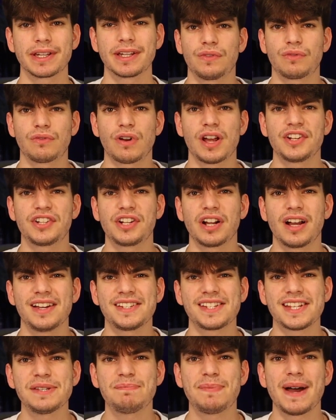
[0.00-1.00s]
The
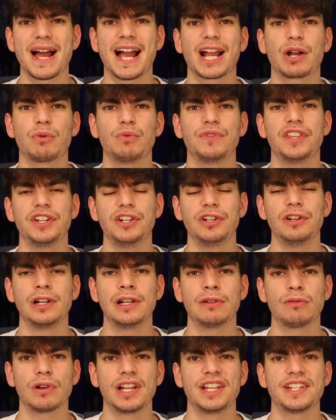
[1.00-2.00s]
franchise is back with the newly
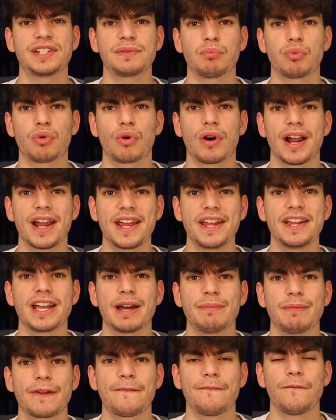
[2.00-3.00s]
released Prey,
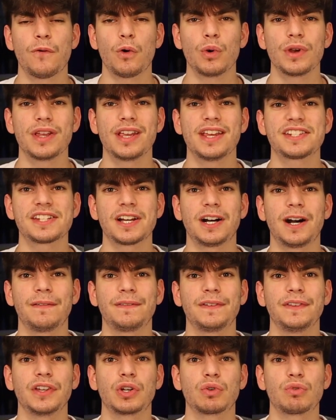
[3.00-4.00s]
coming four years
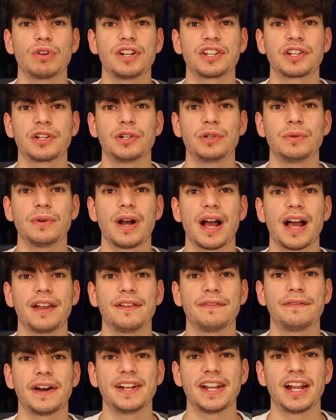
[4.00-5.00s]
after the critical
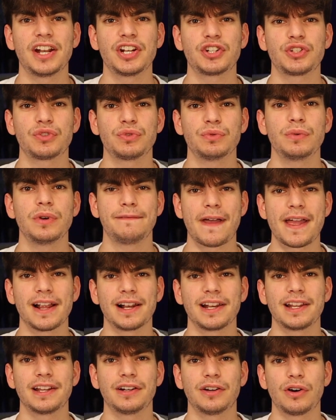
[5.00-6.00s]
and financial failure